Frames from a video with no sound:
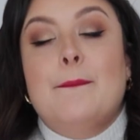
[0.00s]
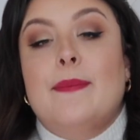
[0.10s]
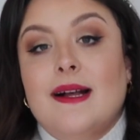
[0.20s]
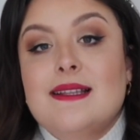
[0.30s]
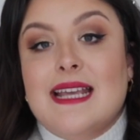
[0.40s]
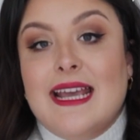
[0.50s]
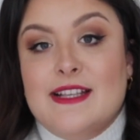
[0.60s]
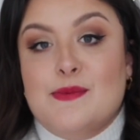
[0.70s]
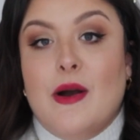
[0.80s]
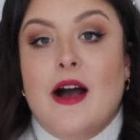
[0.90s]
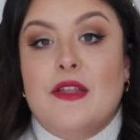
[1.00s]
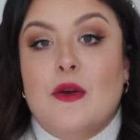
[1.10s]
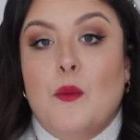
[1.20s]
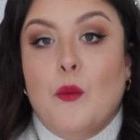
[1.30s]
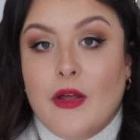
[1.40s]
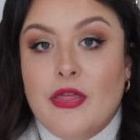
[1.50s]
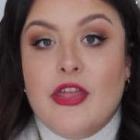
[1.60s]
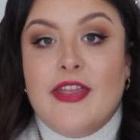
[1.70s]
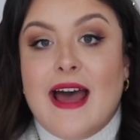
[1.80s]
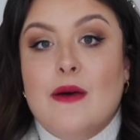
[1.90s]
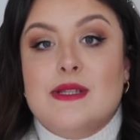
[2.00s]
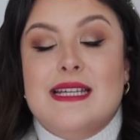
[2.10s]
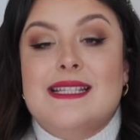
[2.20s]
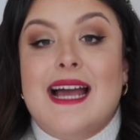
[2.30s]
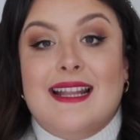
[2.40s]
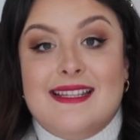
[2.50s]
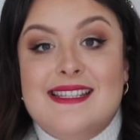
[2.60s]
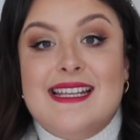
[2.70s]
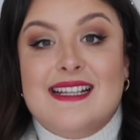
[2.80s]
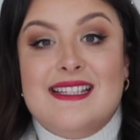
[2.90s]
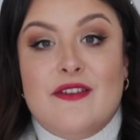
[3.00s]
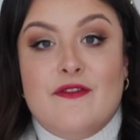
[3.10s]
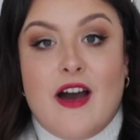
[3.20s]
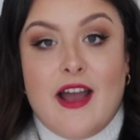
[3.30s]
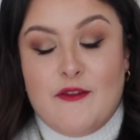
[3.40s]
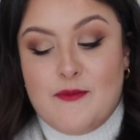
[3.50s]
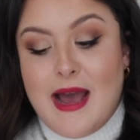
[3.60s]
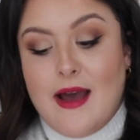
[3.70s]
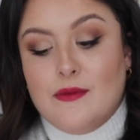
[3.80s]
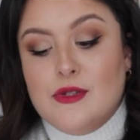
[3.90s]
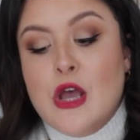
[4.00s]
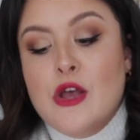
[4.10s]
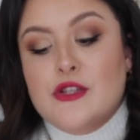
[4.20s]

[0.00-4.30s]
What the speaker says: but it is worth £1,065,